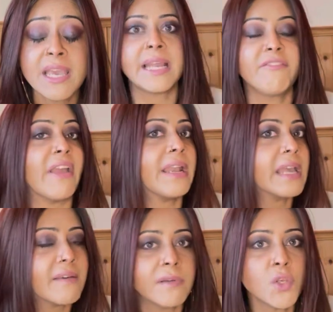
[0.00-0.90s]
Like
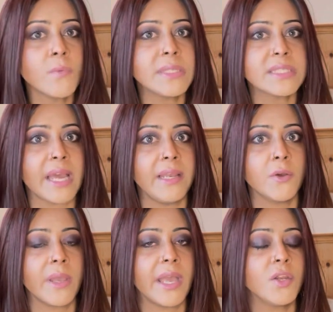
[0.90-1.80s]
whenever you will style your
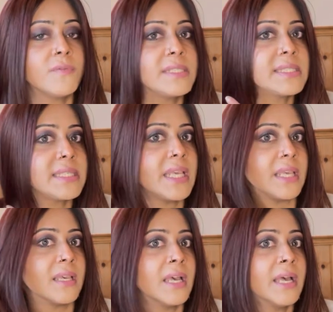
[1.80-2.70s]
hair, you will
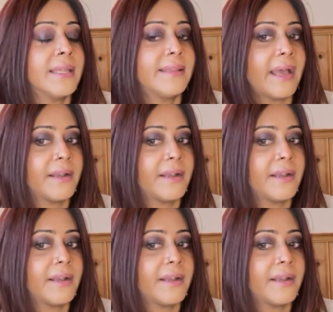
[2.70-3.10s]
see that,